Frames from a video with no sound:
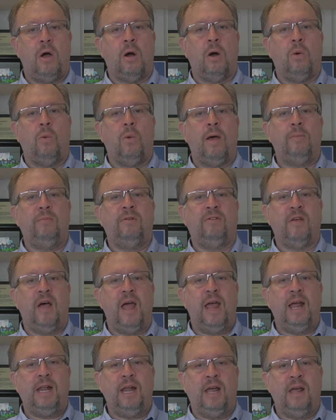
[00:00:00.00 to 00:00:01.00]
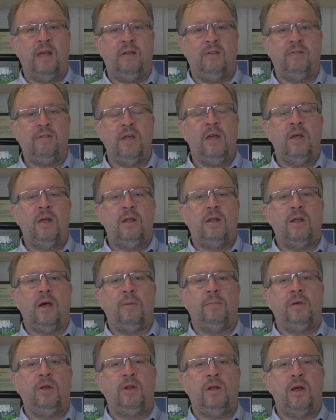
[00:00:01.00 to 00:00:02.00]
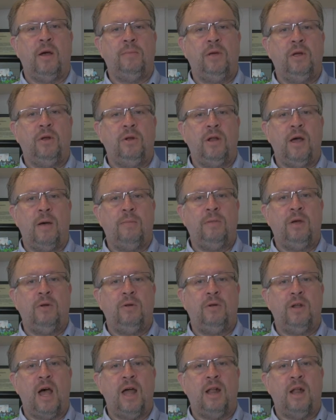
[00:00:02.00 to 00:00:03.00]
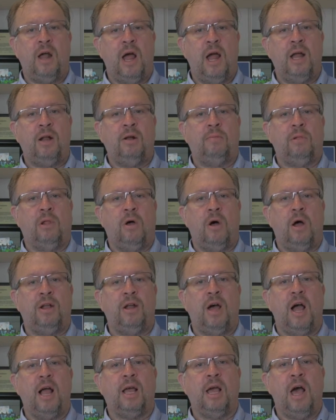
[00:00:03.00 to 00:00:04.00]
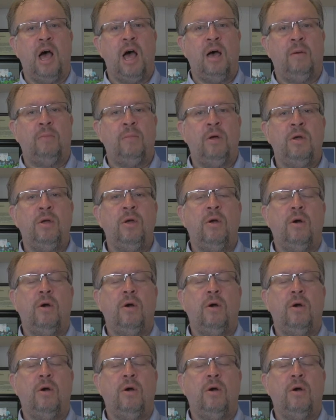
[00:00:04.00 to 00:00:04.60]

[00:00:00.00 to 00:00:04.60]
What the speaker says: Our website is www.heinumlaw.com.